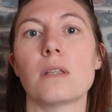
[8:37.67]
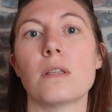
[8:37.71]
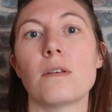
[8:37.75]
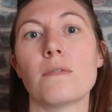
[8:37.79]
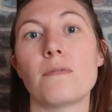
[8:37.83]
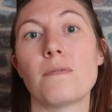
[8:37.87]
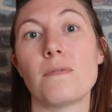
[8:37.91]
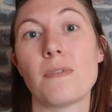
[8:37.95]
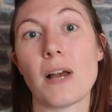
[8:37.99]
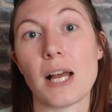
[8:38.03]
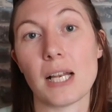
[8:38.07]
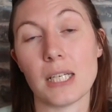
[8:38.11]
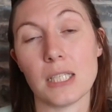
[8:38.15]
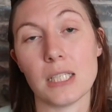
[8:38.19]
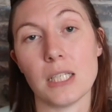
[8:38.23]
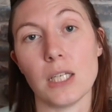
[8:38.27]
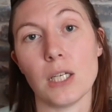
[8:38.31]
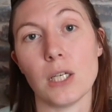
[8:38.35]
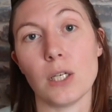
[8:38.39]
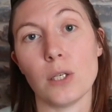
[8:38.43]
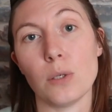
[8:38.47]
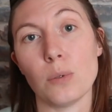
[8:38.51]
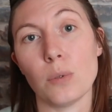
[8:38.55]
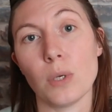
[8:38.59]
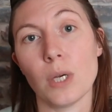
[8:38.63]
the
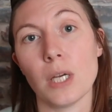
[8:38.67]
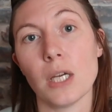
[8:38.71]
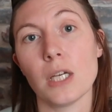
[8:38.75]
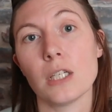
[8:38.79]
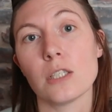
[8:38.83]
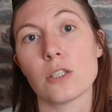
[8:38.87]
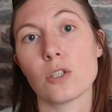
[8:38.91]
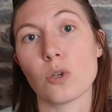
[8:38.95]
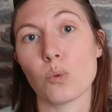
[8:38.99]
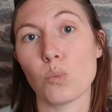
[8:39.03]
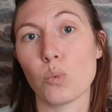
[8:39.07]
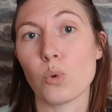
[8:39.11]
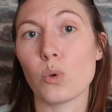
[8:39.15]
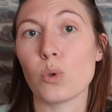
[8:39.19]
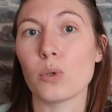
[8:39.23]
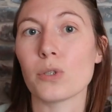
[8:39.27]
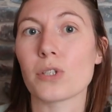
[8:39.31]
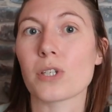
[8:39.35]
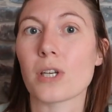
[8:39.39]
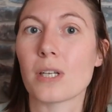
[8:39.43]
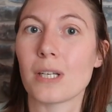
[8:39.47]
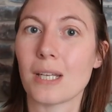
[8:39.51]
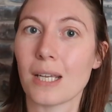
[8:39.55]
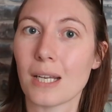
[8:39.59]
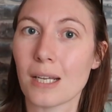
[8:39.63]
value
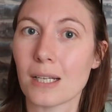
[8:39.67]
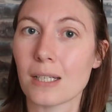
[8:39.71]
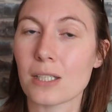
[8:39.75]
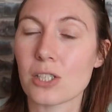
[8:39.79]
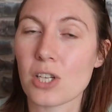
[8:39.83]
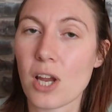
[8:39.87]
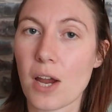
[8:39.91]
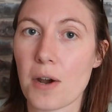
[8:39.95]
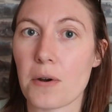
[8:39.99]
towards an English